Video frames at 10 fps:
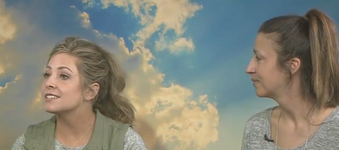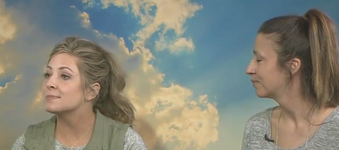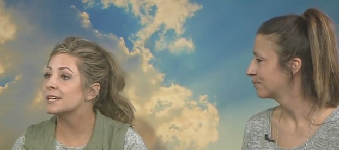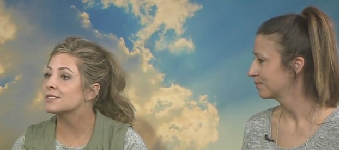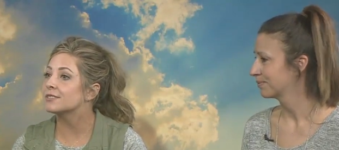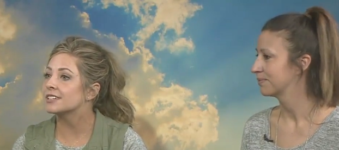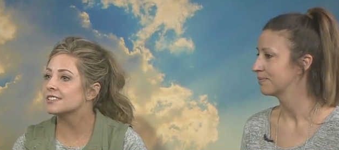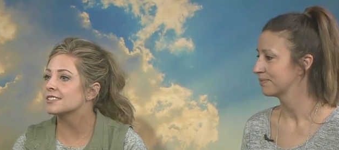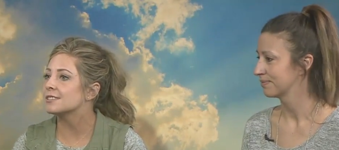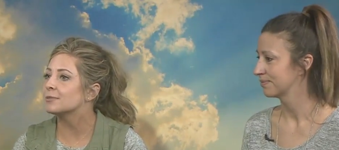Speaker 1: the space for
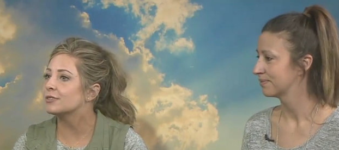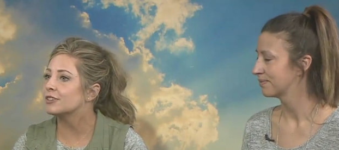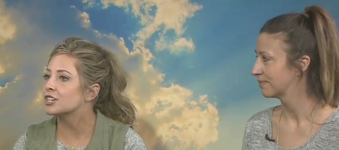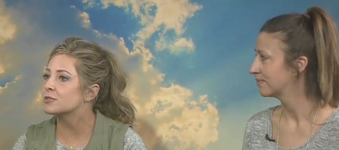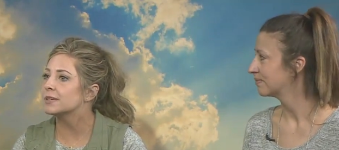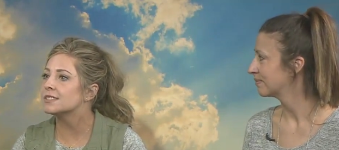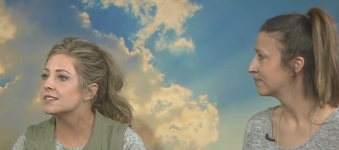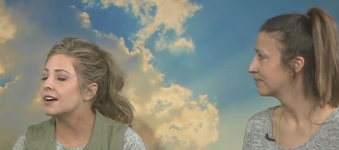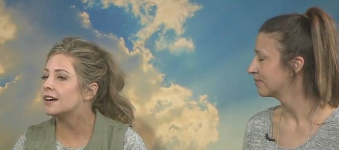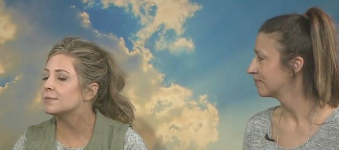us and some
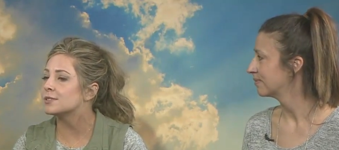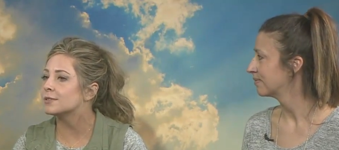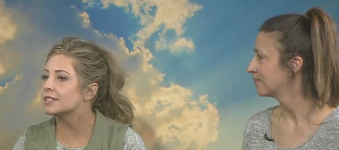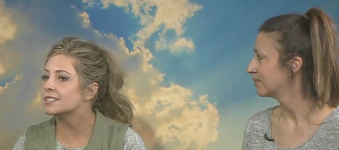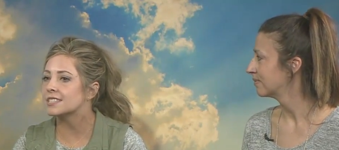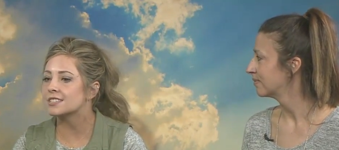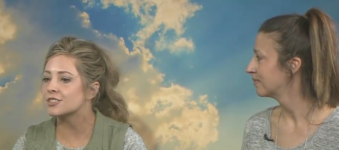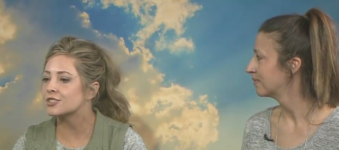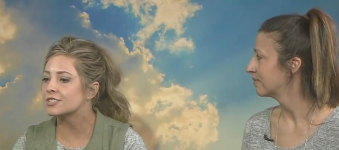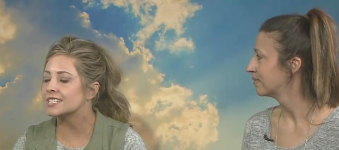refreshments. Um, so it's
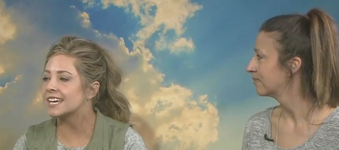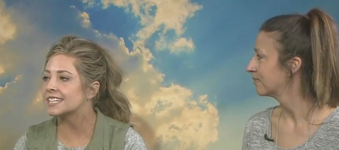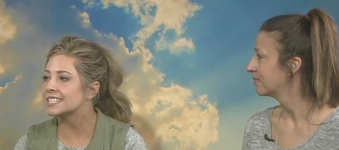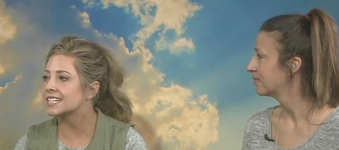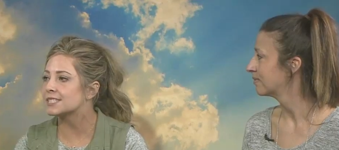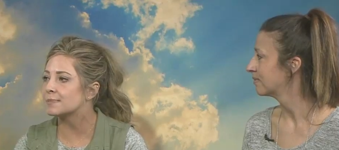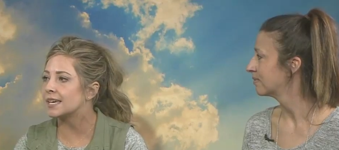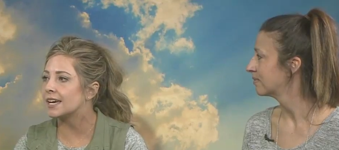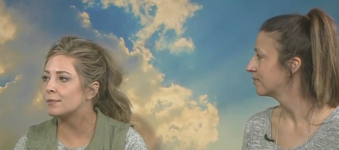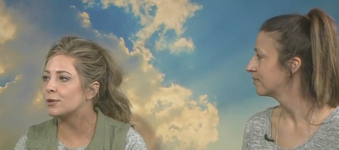this Thursday at 6
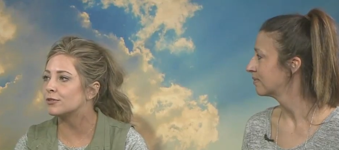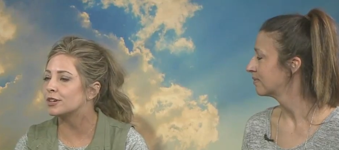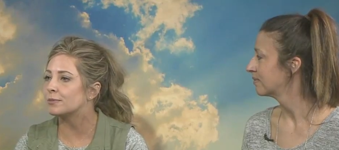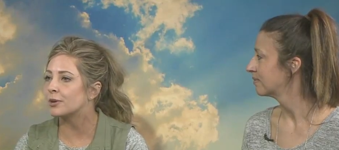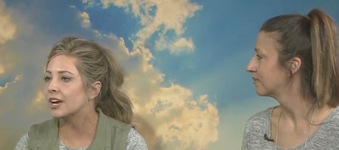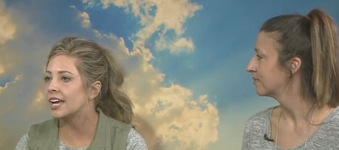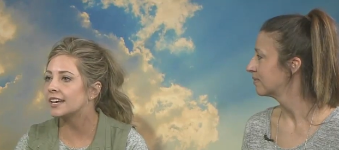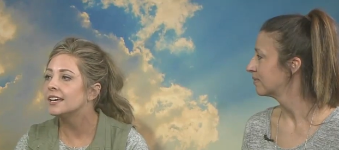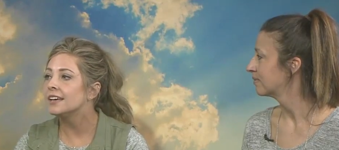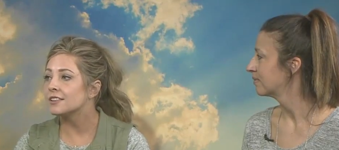p.m. over in
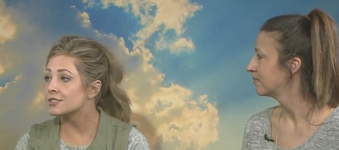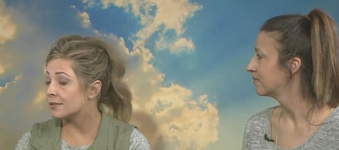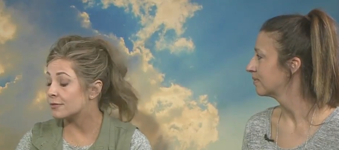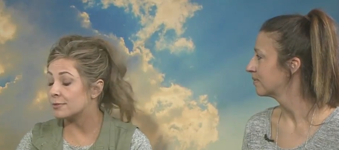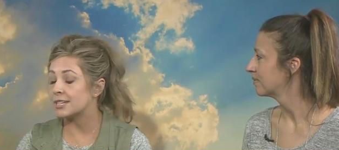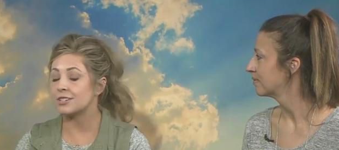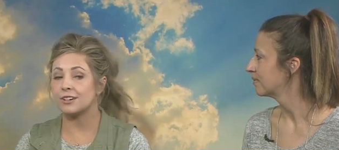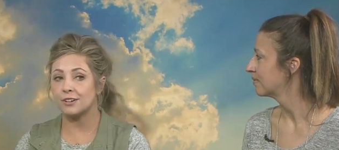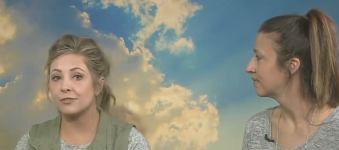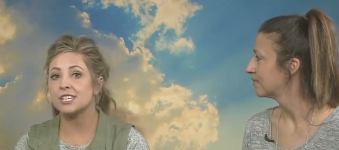Moorhead. There's
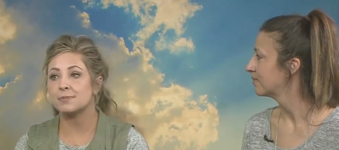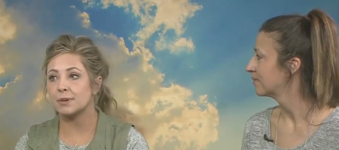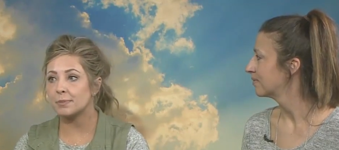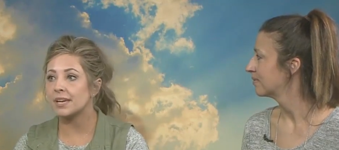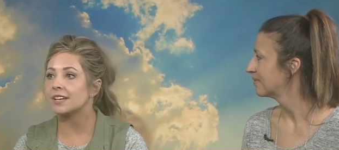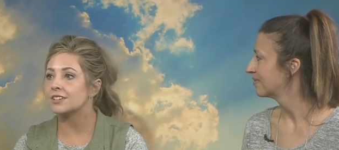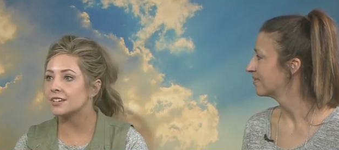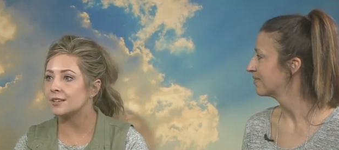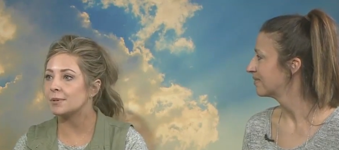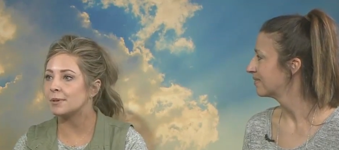information on our Facebook
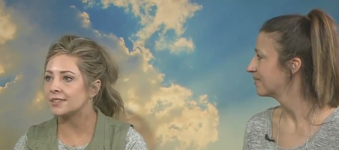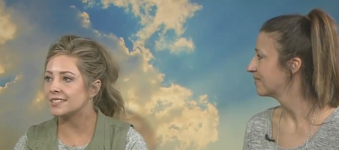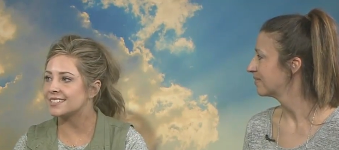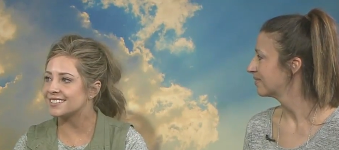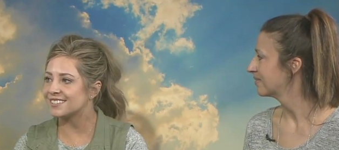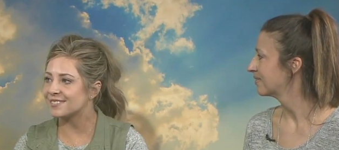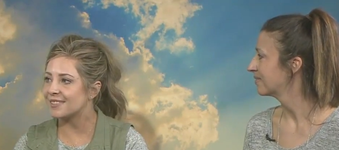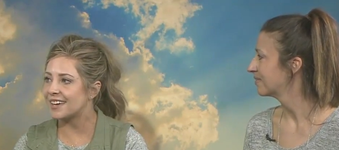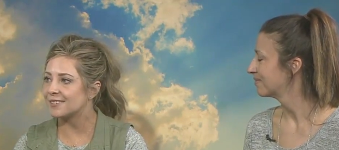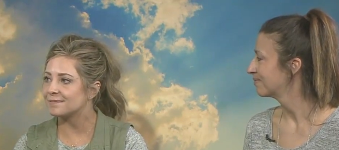page um, about the details
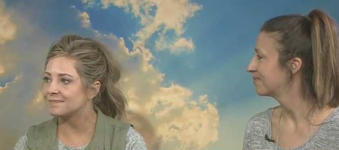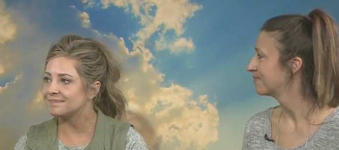of that.